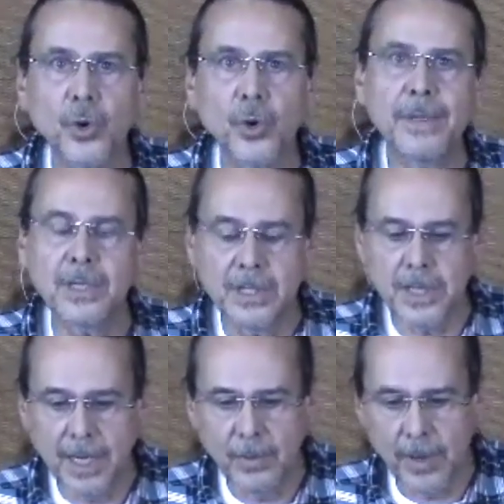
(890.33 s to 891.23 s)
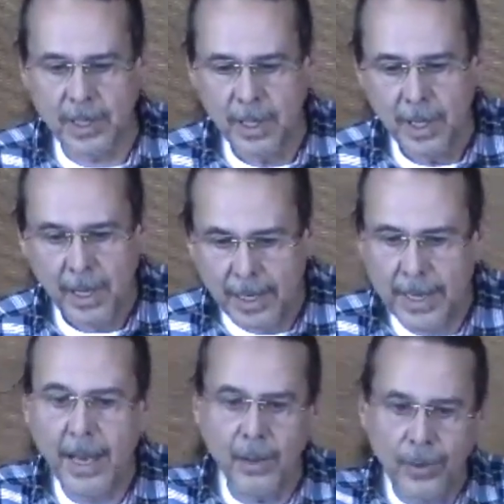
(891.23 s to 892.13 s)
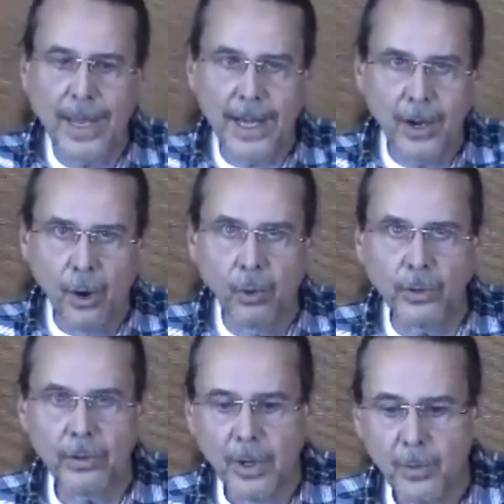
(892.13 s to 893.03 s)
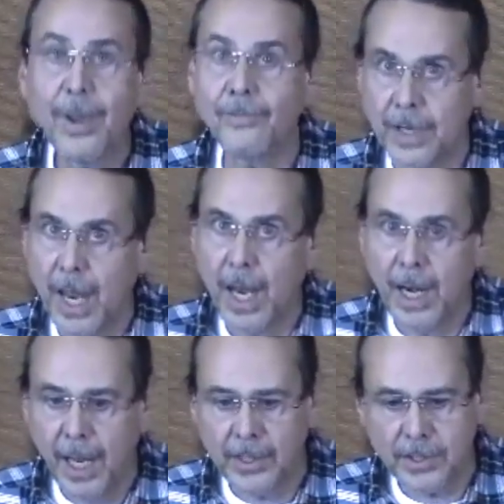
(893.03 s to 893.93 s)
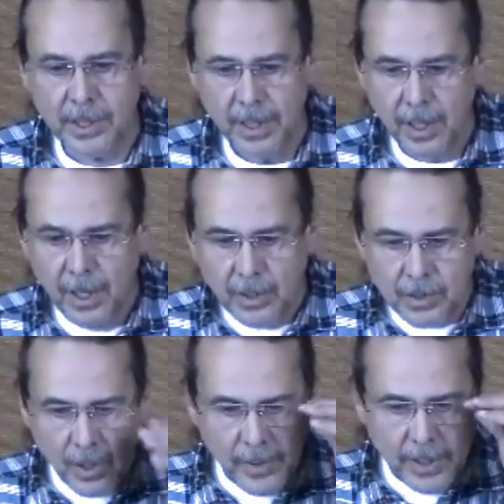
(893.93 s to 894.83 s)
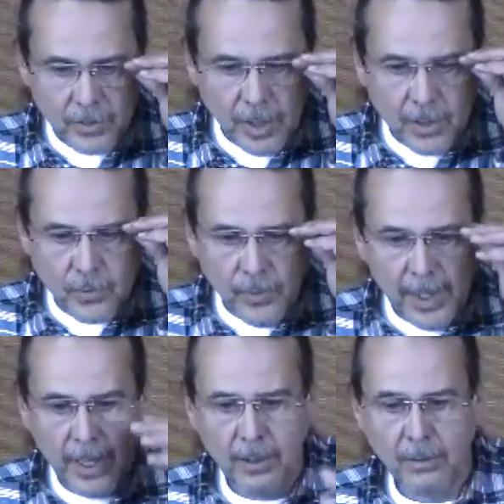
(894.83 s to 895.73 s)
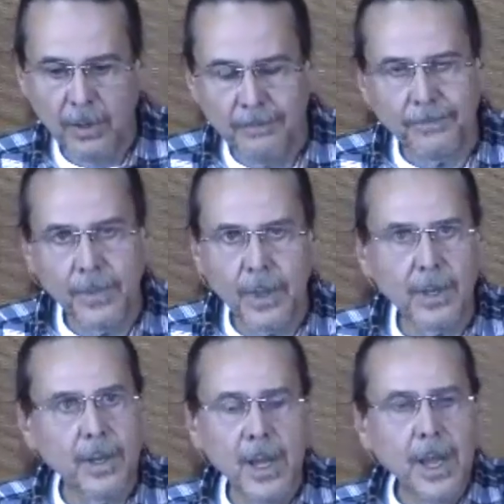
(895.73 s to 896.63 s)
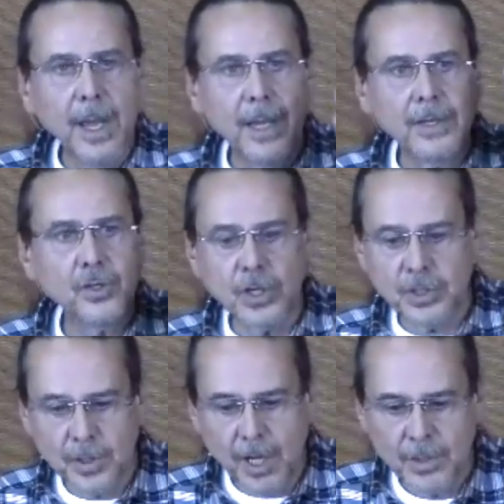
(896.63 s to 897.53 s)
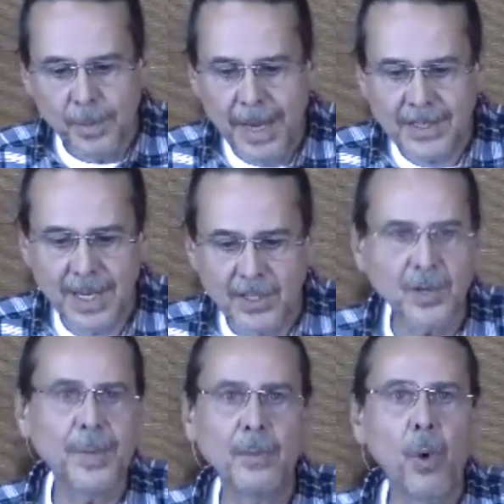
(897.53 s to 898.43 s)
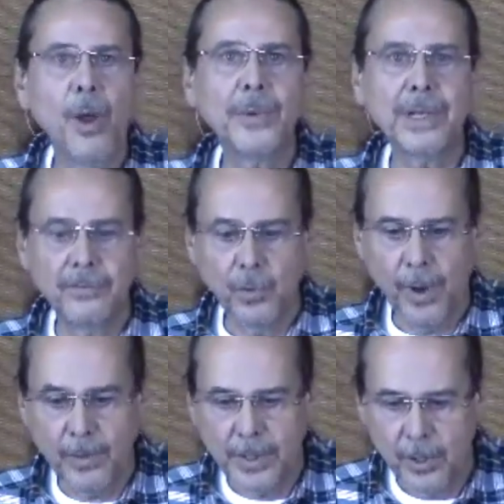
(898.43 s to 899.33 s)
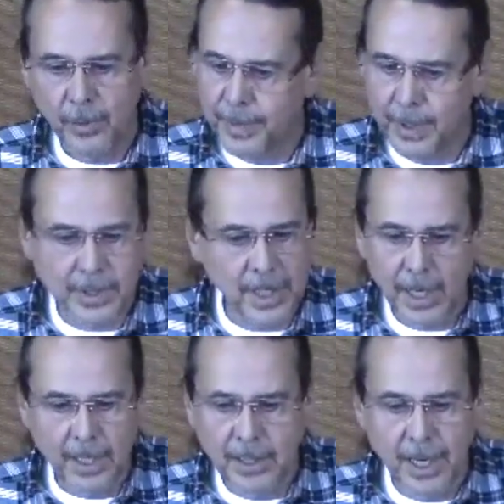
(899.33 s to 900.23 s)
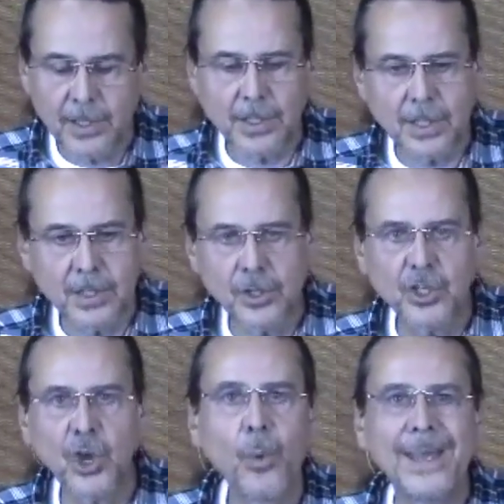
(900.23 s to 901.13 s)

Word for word: period of time as it is anyway. And now that we're getting older, we have a lot less. So it's it's really it just doesn't make sense to me why we live the way we do because it, it it's so